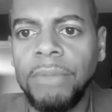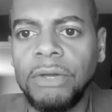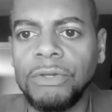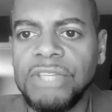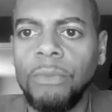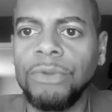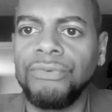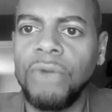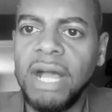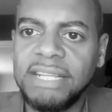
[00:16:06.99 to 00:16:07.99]
because I
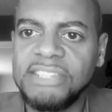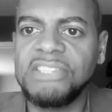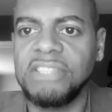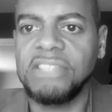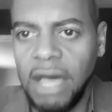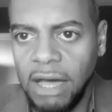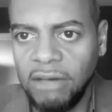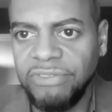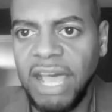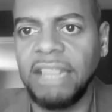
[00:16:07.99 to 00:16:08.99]
would rather
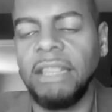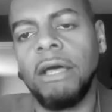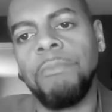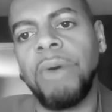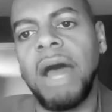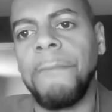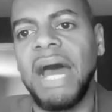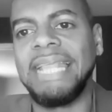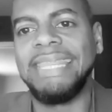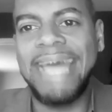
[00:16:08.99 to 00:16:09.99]
starve and learn by
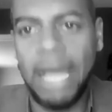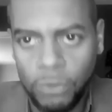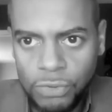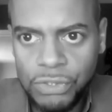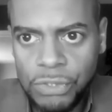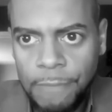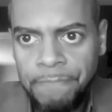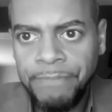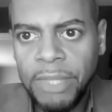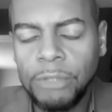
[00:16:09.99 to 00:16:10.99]
my nous
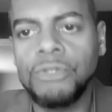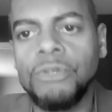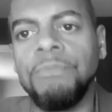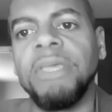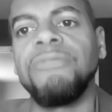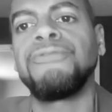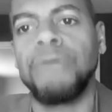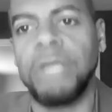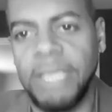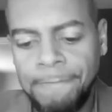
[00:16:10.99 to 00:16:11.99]
to be
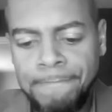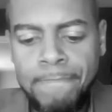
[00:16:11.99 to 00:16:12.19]
free.